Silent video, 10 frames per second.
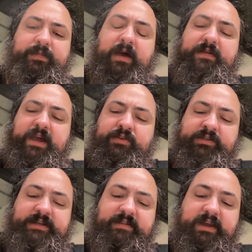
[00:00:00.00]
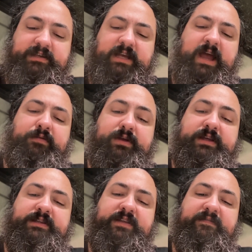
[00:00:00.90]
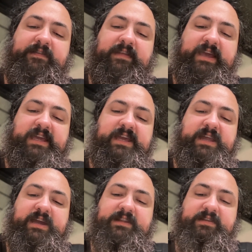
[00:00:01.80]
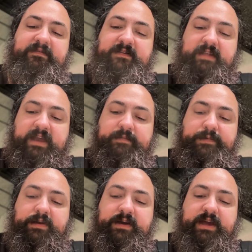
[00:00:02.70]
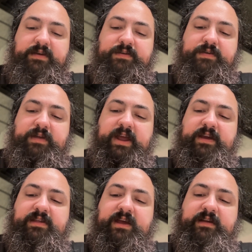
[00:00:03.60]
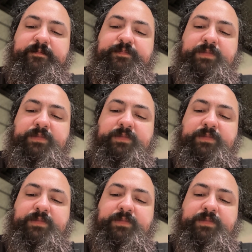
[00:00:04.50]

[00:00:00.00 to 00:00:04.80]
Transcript: Now, the interesting thing is that I really didn't feel like eating. I didn't feel like cooking or doing anything.